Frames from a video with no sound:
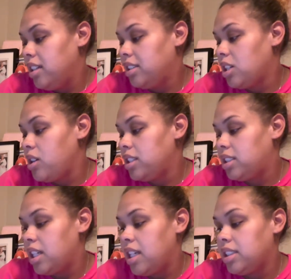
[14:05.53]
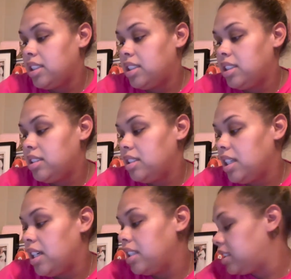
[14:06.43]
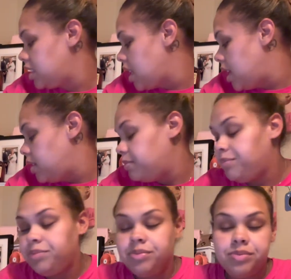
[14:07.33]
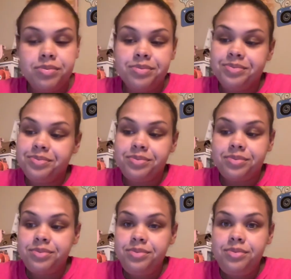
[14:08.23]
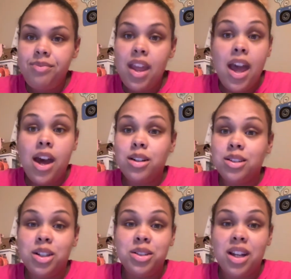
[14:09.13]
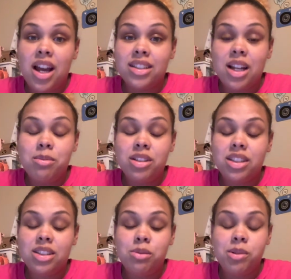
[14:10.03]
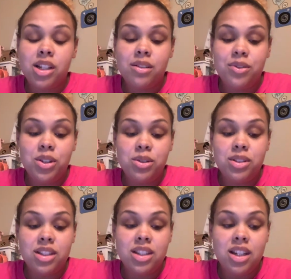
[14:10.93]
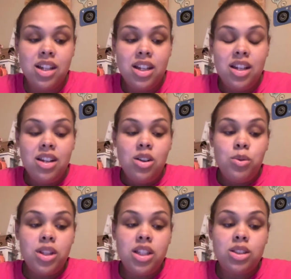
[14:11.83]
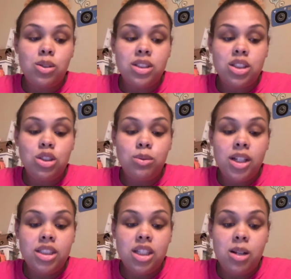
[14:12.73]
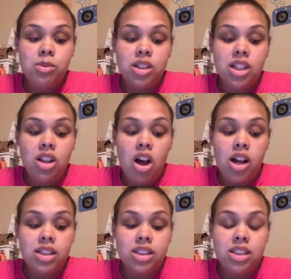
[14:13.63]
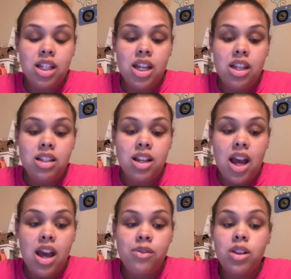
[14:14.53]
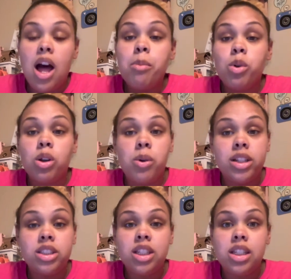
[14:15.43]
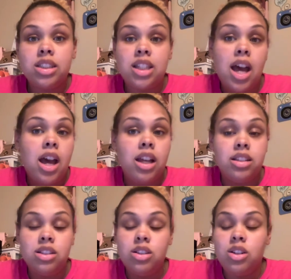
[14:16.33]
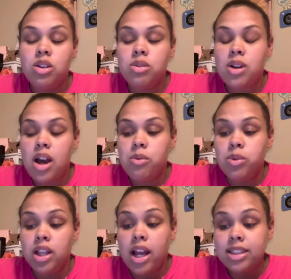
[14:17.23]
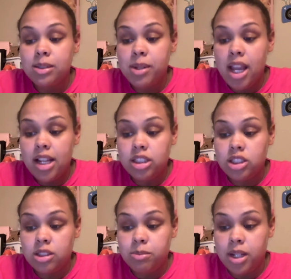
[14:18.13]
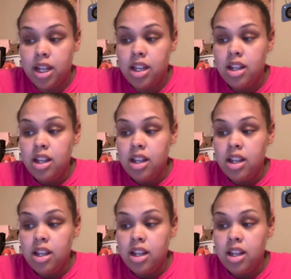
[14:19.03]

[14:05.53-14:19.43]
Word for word: so it's it's it's um I don't know, you guys. I'm just super confused with this whole situation. I'm really lost and I have a lot more questions that, you know, I would like to be answered, but